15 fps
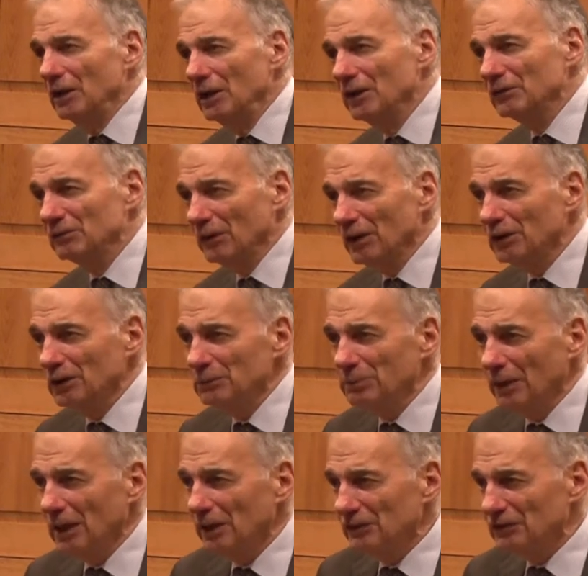he has very good
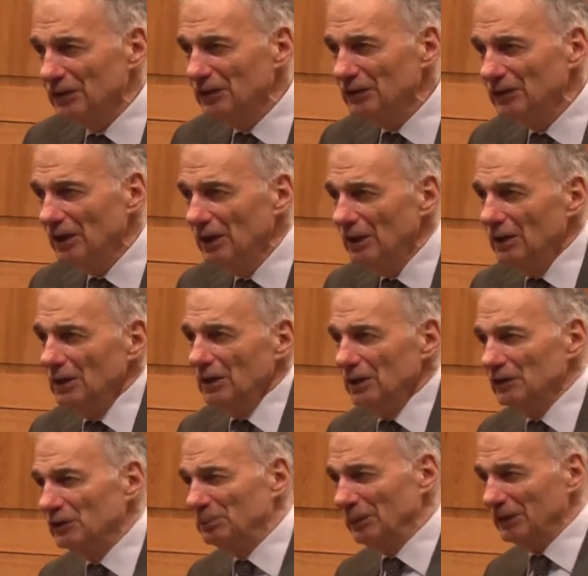policies.
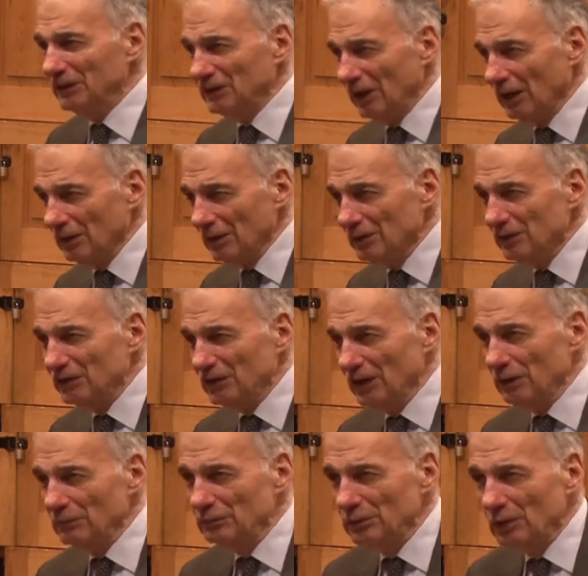He speaks out on the
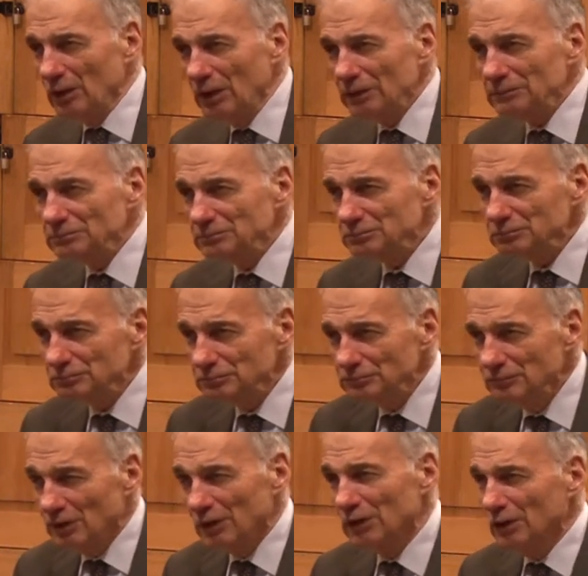Senate floor,
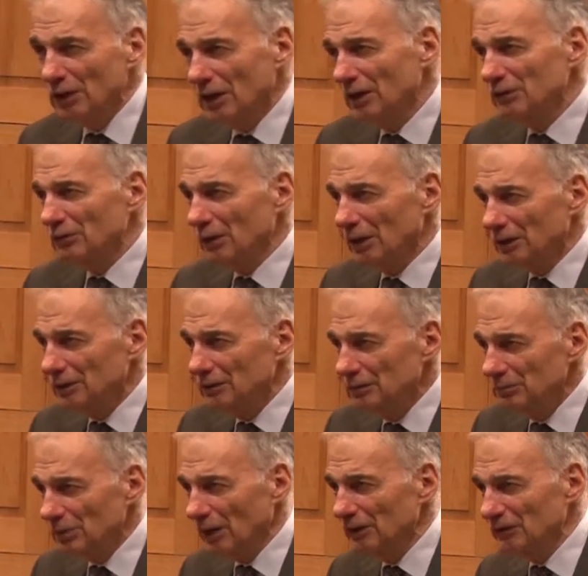very good on drug
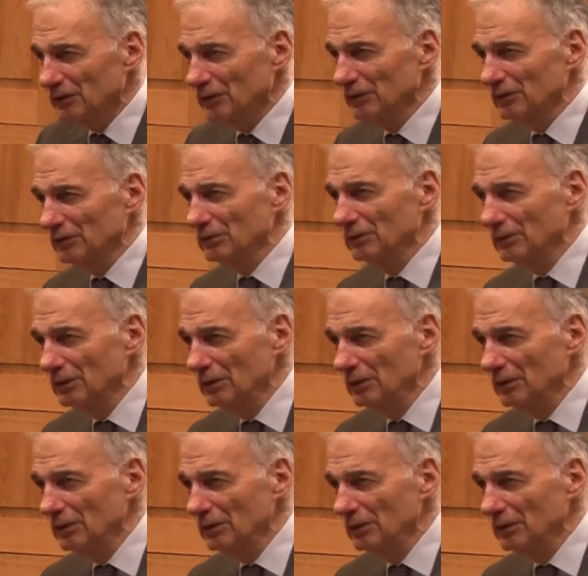prices, and